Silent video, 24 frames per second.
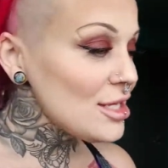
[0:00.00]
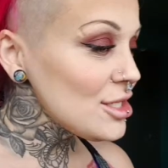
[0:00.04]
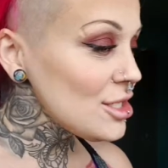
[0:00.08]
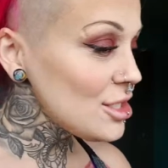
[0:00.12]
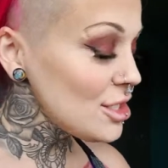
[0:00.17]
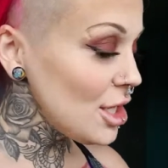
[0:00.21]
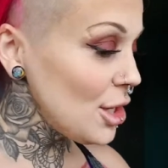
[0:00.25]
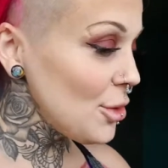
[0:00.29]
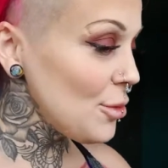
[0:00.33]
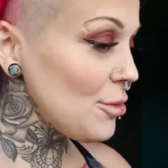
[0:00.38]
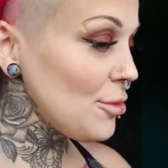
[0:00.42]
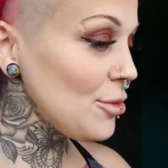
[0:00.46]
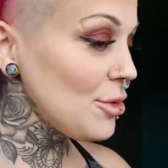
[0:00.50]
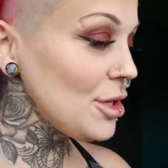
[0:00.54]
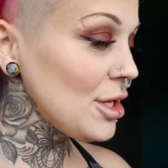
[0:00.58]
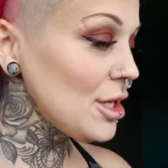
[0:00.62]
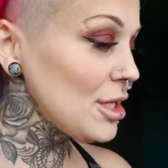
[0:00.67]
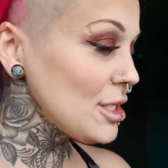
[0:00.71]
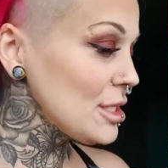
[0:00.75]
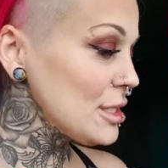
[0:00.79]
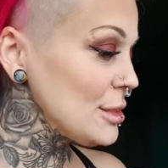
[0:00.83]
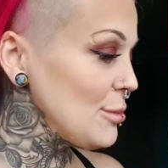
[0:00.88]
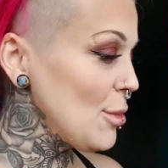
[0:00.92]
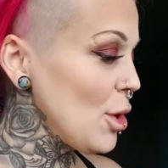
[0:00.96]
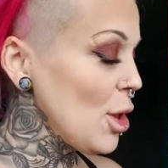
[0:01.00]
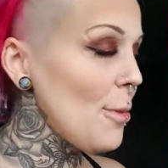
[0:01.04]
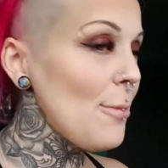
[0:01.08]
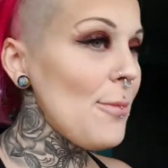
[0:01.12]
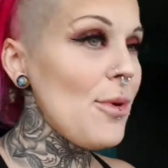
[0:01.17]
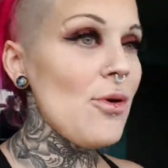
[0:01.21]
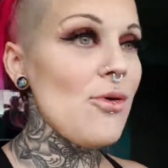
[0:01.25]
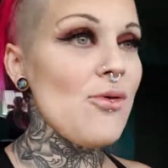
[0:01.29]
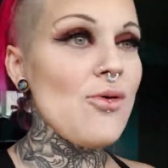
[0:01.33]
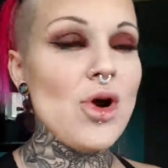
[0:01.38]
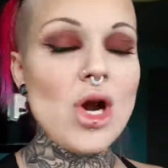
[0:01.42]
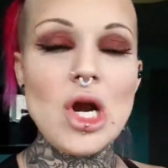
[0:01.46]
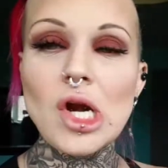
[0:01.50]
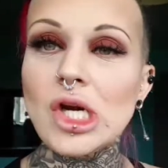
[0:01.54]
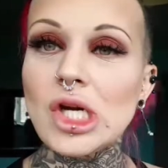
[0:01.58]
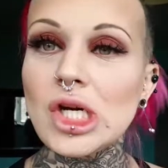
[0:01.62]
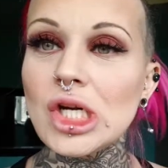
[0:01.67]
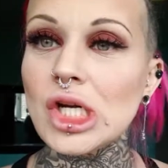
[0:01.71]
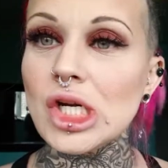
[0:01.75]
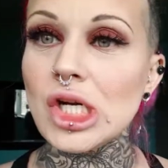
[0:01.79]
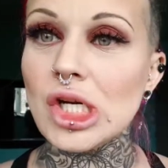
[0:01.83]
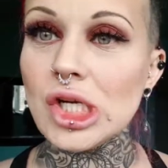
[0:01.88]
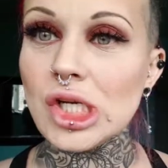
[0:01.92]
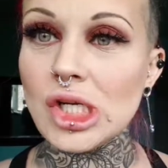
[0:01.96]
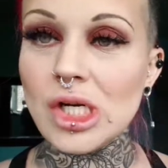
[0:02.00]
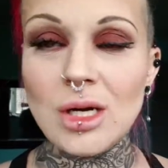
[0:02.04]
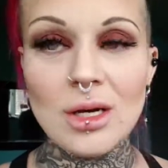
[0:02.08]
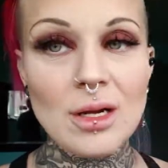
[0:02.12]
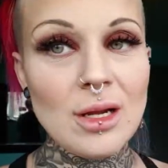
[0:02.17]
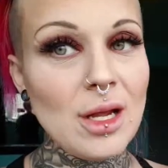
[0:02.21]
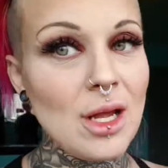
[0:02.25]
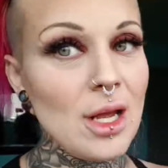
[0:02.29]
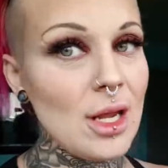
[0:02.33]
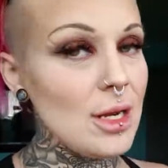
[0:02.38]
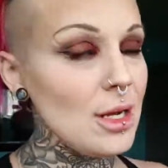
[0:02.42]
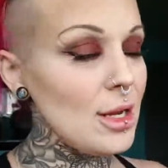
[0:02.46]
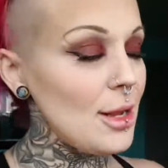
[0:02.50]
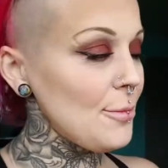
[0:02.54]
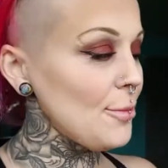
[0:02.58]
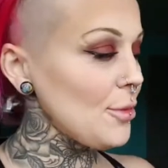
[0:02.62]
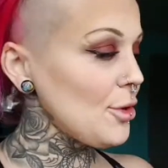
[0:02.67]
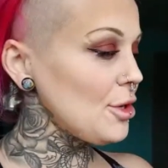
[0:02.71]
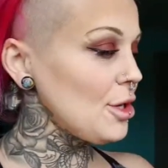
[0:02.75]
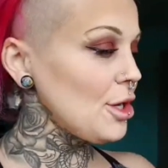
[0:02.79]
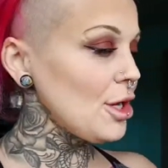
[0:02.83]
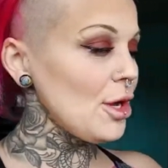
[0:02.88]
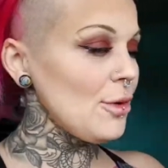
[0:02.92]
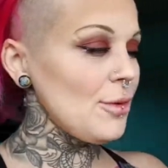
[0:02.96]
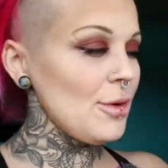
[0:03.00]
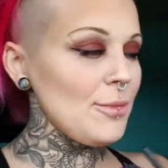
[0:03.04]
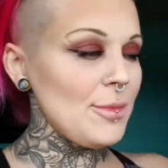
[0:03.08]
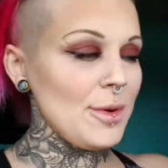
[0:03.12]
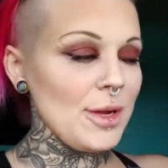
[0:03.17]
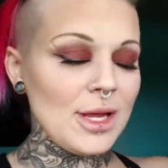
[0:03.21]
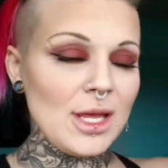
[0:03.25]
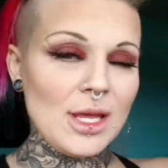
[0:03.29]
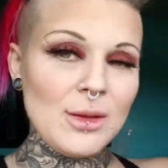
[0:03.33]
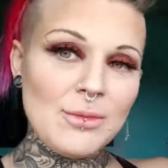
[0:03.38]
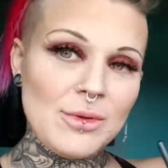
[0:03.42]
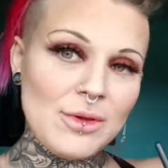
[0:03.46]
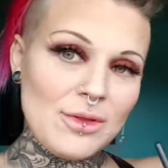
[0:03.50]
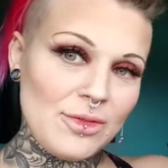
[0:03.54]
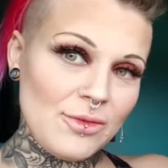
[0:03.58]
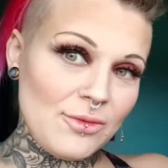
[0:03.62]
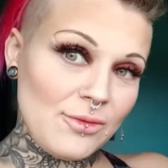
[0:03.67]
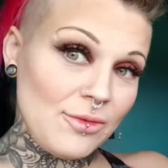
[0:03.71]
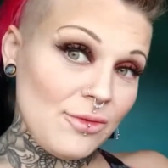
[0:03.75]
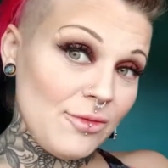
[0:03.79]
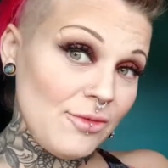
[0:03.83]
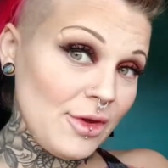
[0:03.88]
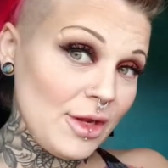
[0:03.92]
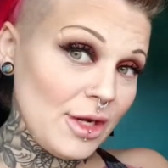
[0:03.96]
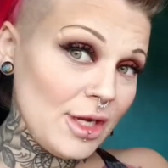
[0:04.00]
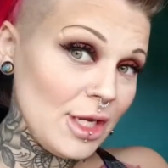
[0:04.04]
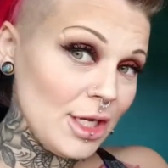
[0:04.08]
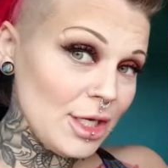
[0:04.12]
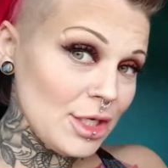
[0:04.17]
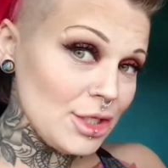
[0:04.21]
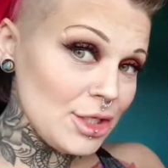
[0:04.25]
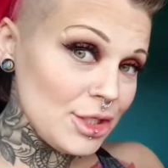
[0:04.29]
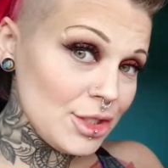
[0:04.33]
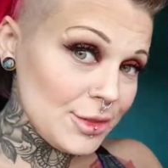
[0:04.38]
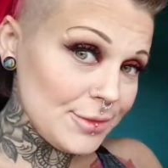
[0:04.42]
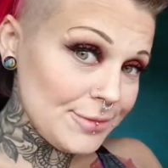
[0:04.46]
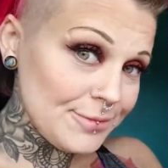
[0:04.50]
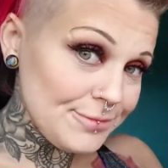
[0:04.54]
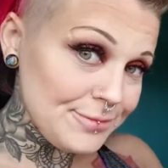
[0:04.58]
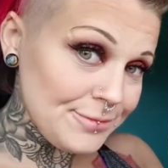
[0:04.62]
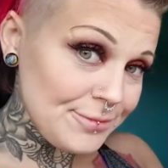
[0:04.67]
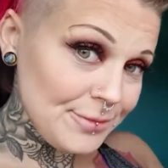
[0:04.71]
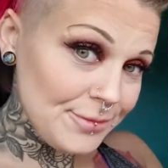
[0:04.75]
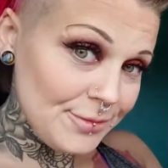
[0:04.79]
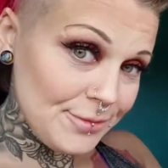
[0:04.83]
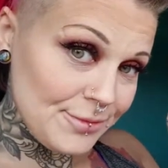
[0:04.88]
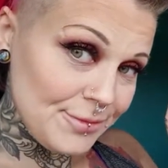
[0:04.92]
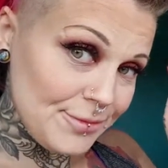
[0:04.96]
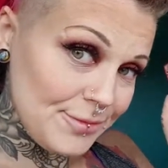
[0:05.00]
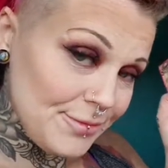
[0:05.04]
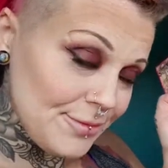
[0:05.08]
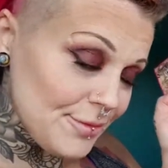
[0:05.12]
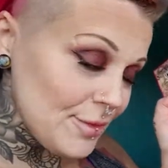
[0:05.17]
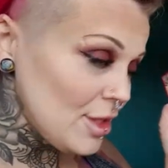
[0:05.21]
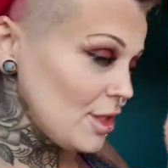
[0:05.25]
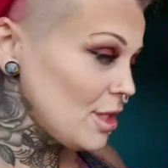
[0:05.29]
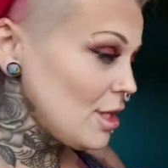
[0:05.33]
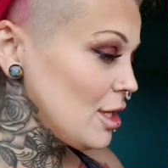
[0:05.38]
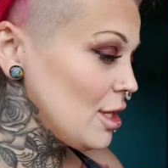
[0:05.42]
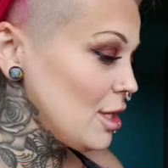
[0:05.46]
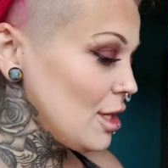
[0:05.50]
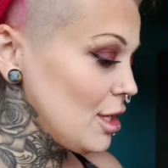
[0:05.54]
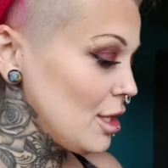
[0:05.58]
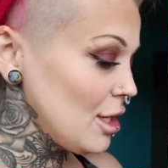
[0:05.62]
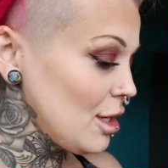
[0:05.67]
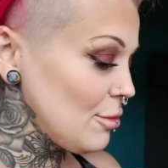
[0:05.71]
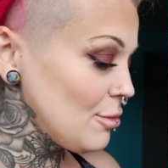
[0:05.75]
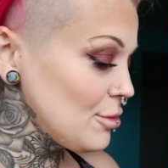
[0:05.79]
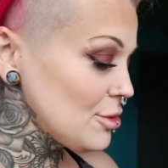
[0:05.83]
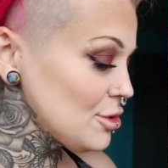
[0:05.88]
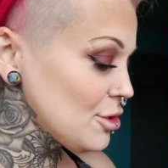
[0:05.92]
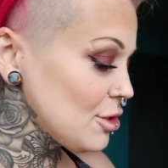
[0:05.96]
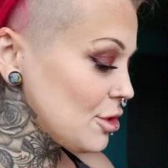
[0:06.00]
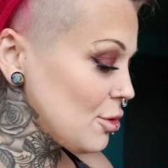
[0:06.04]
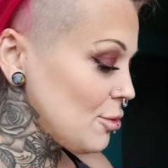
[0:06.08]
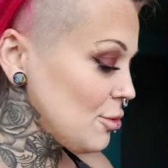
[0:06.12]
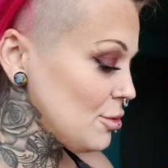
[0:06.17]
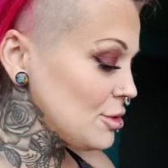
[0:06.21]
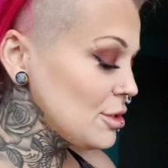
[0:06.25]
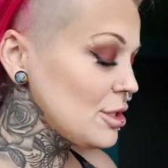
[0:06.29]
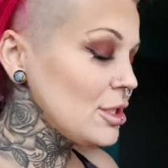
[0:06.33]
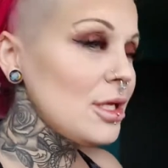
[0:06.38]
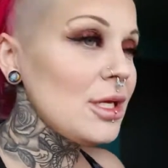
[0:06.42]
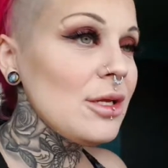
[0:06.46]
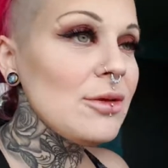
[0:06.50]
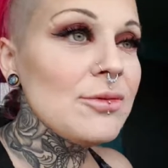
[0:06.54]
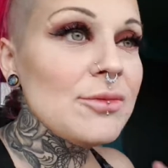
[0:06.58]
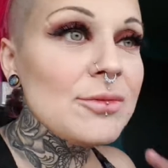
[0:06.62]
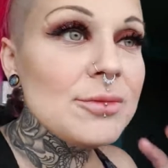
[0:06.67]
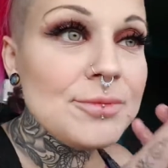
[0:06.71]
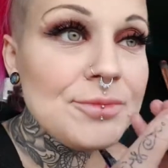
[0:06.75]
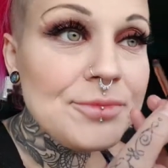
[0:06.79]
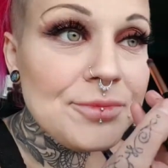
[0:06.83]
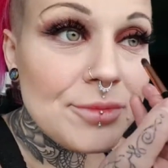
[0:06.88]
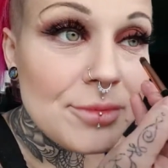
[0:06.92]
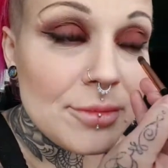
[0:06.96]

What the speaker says: So I'm going to get a small brush and I'm going to go back in with fetish. I'm just going to go underneath